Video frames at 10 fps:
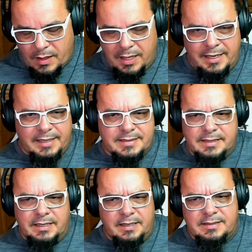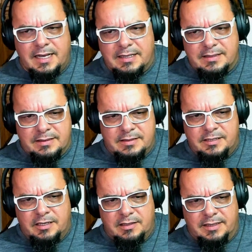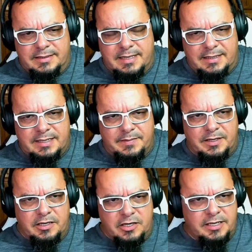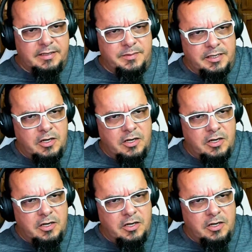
And it's not something unique to me.